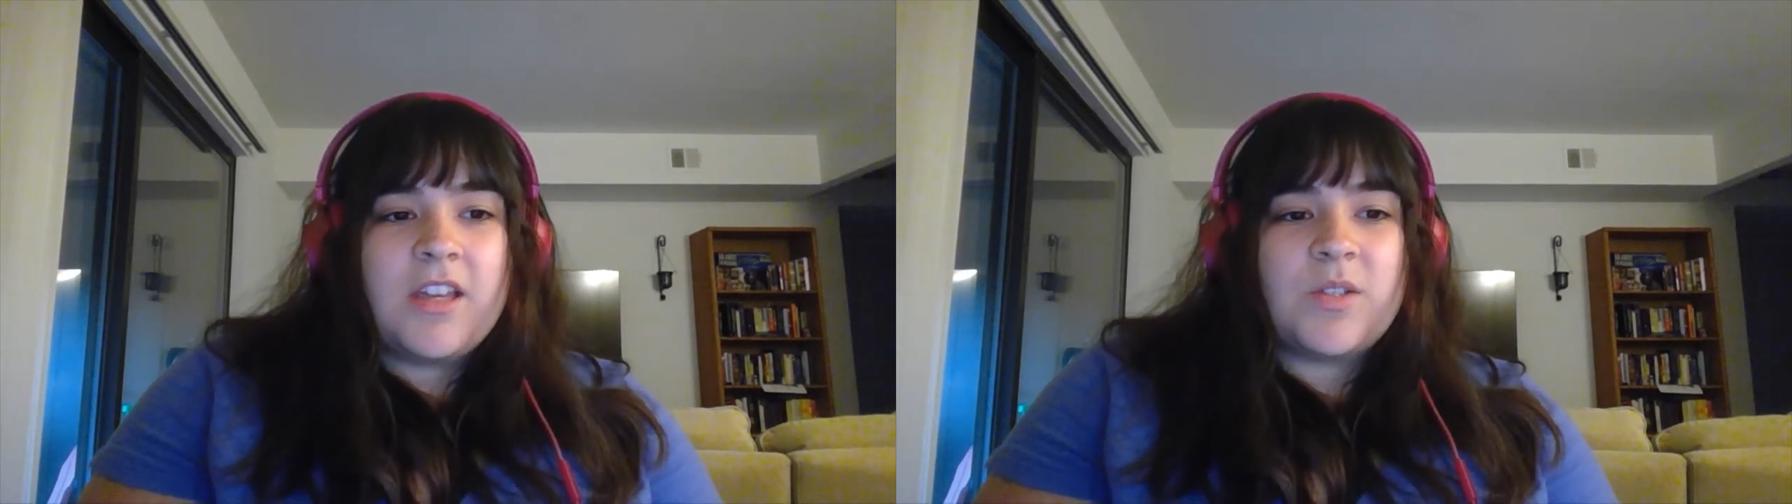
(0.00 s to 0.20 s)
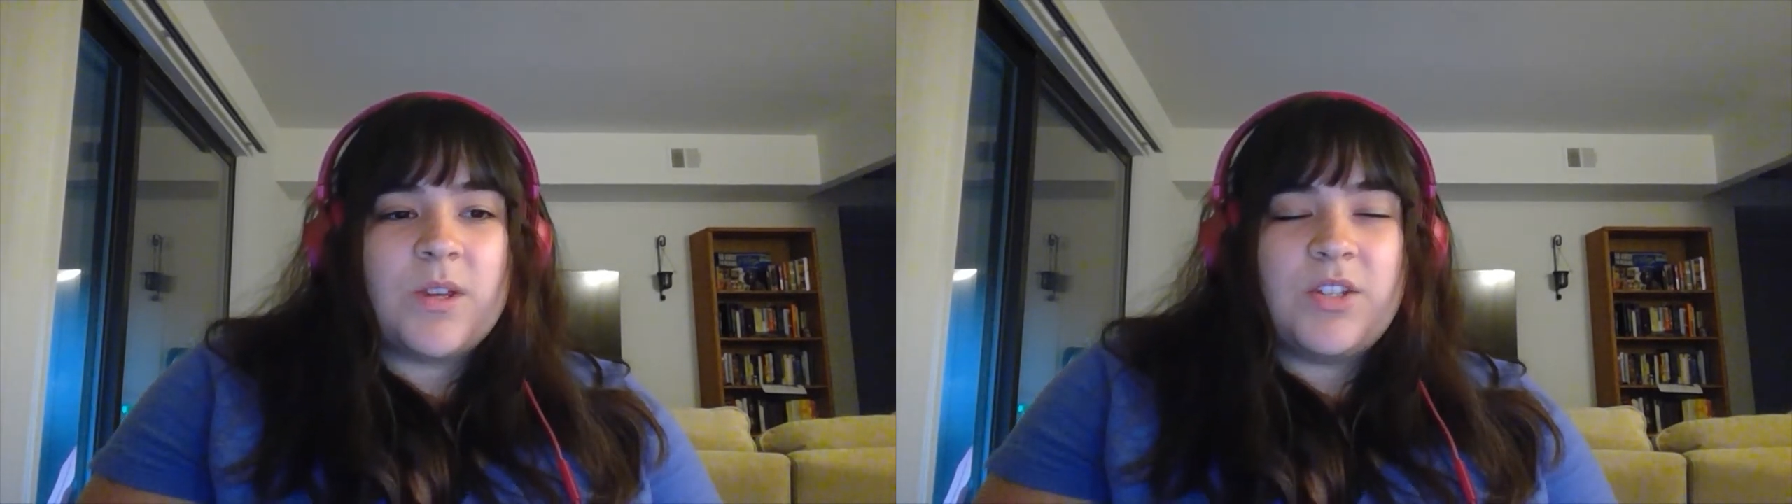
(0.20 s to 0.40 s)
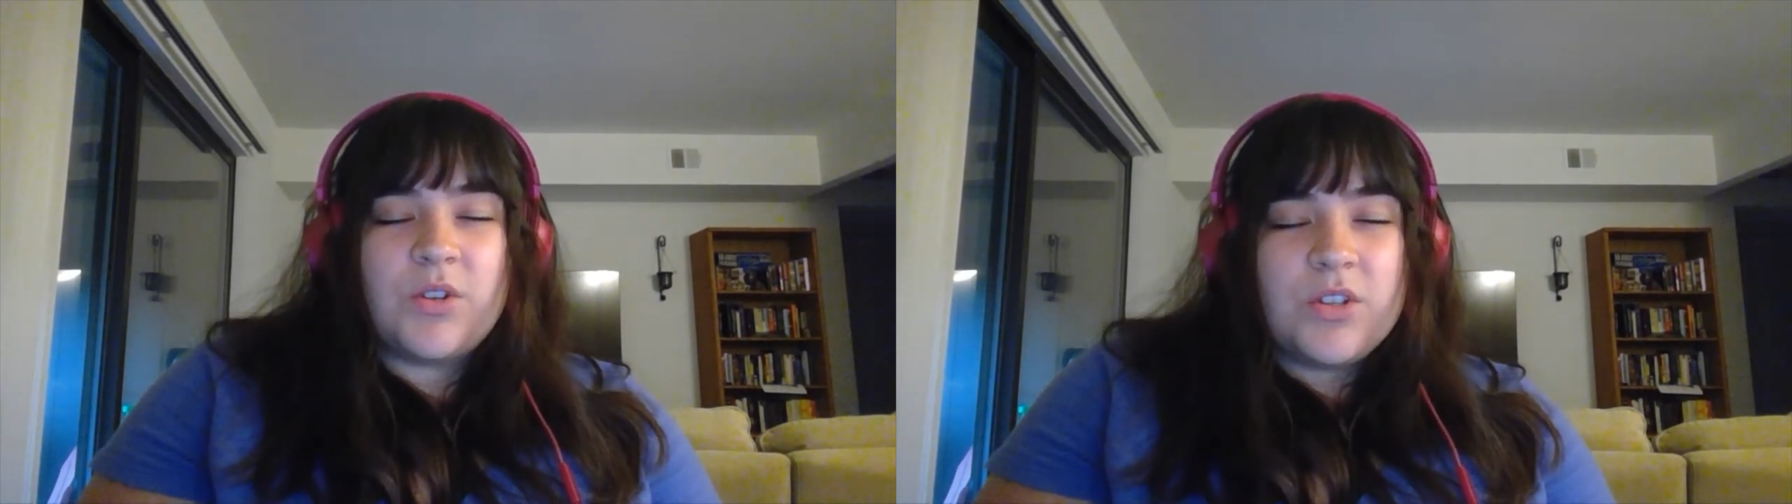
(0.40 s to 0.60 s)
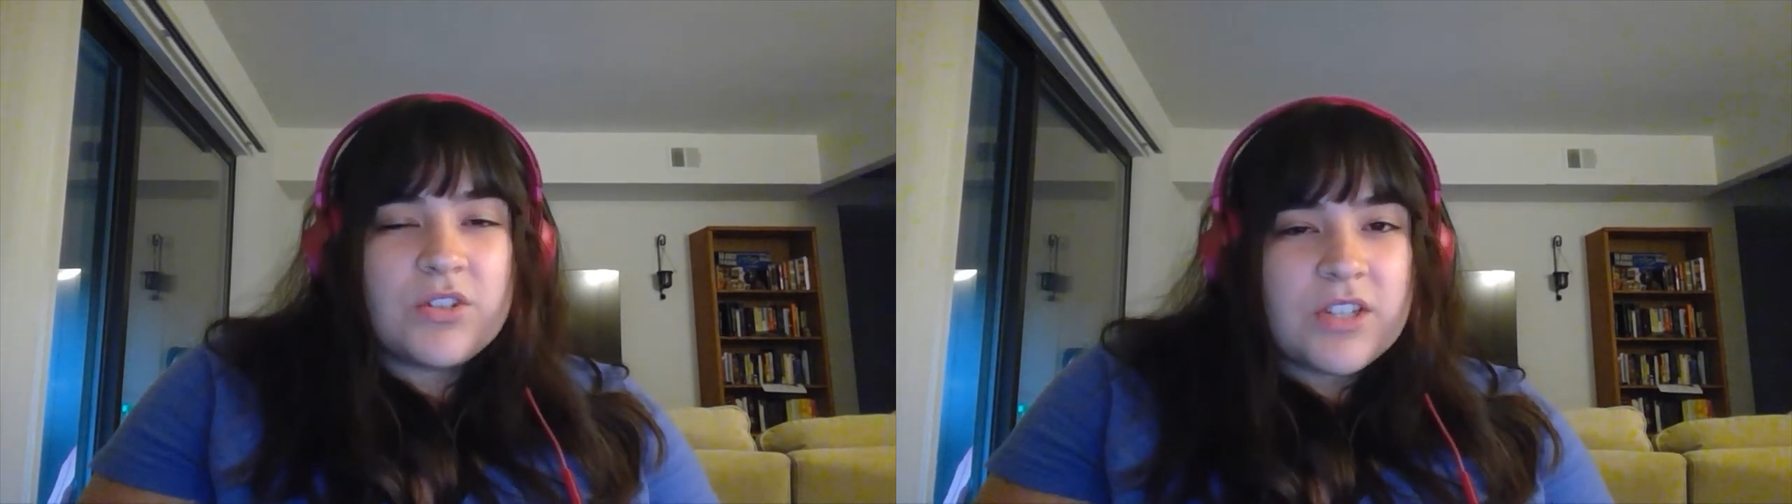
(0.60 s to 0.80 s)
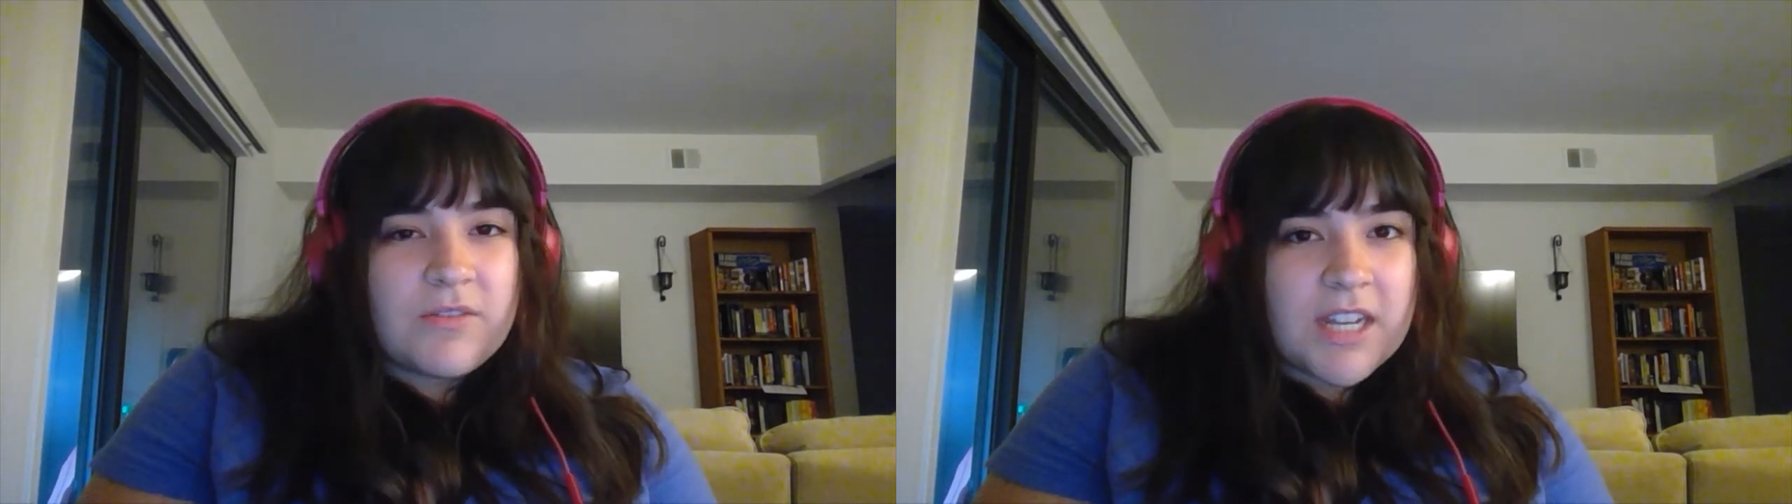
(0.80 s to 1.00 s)
So I don't
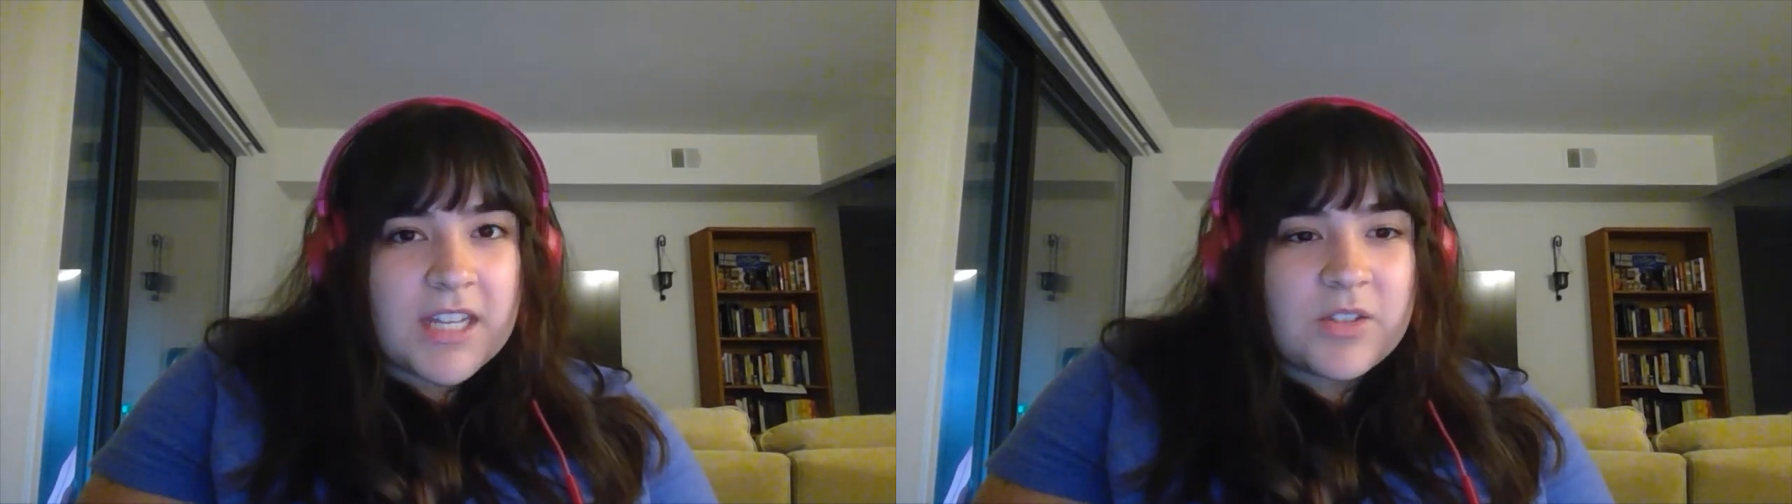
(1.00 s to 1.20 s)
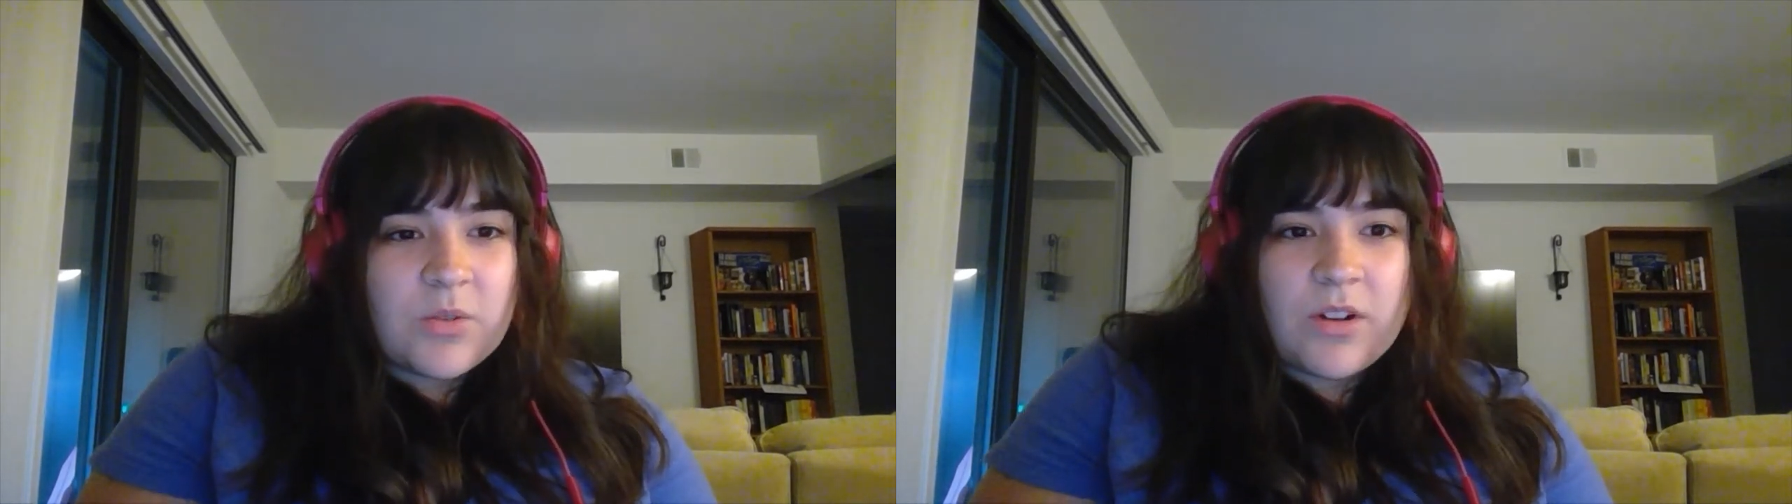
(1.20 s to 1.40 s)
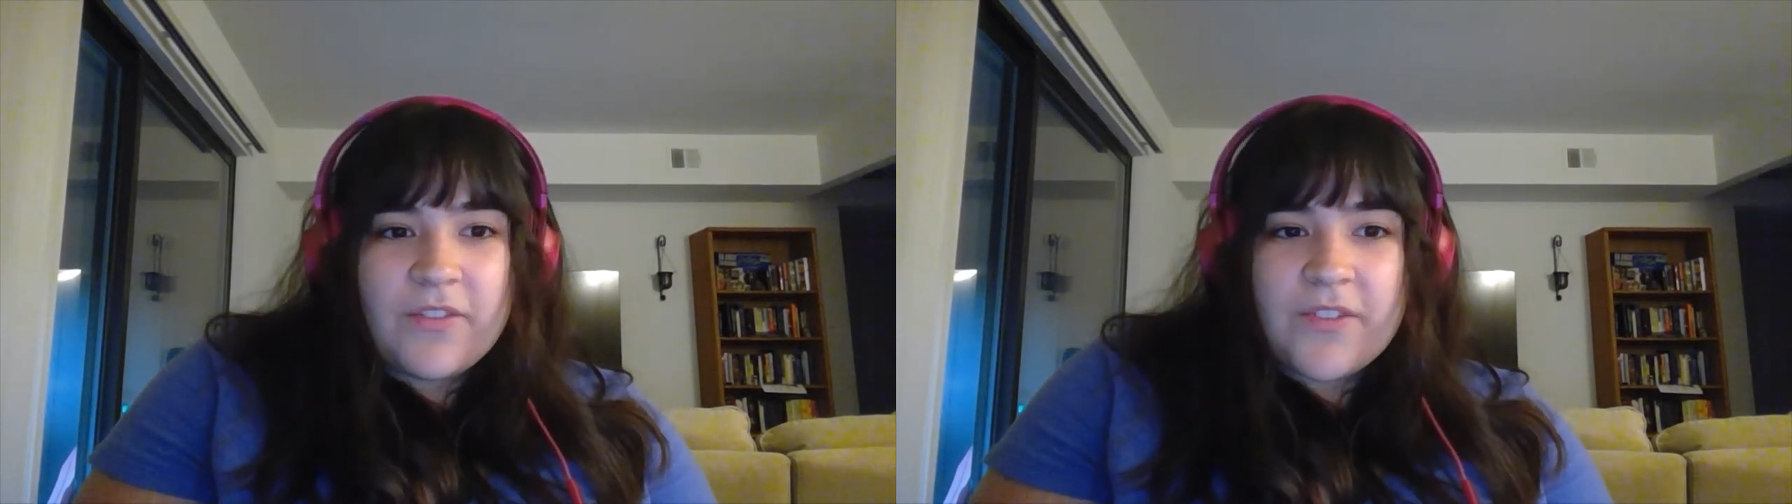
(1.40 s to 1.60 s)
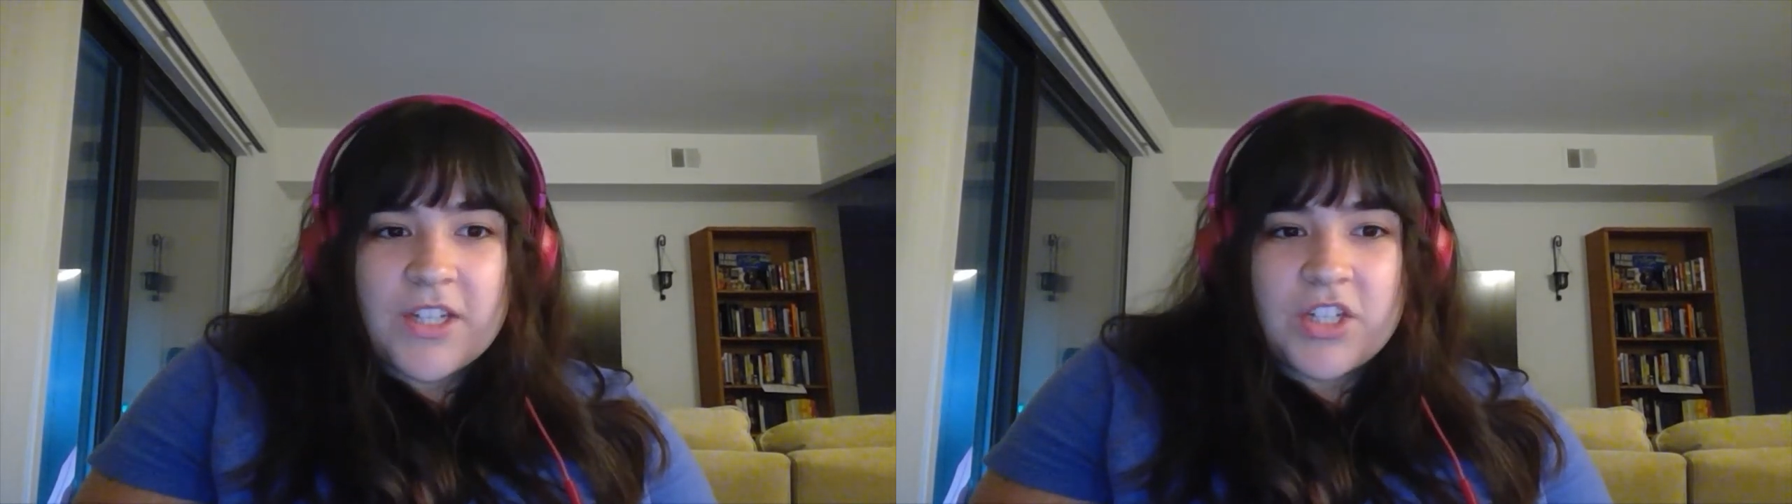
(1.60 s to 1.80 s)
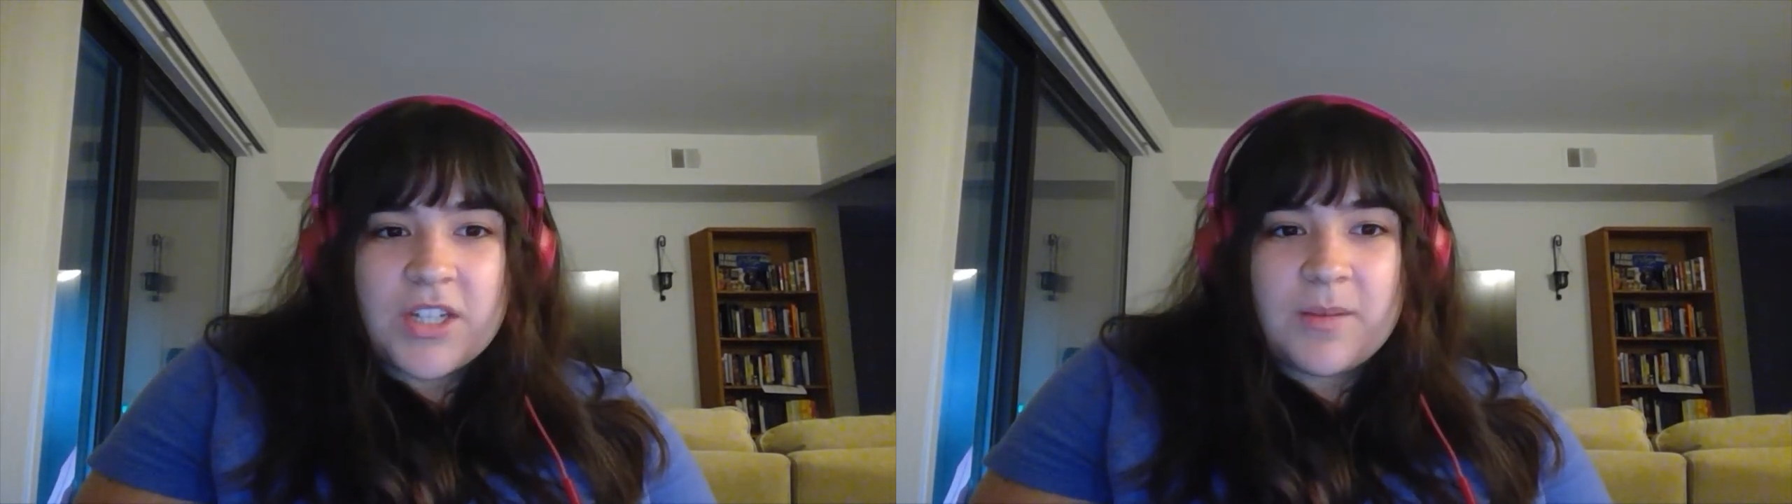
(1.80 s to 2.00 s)
usually read historical
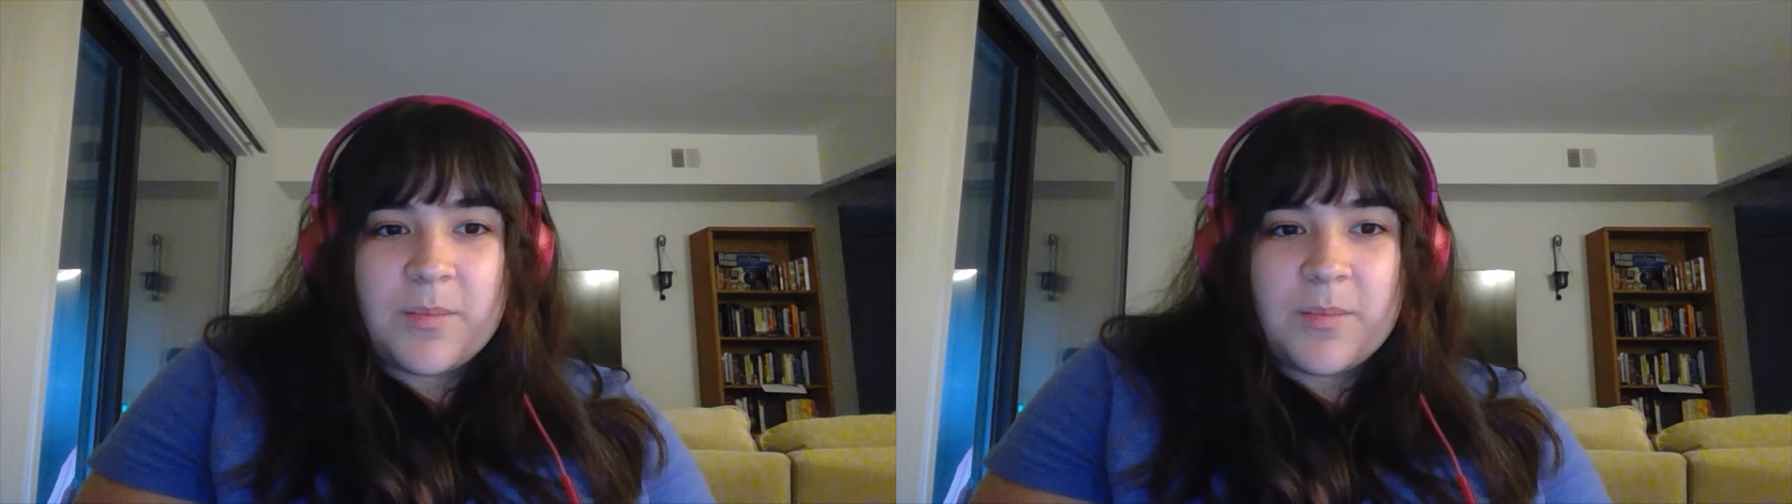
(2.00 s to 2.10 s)
fiction,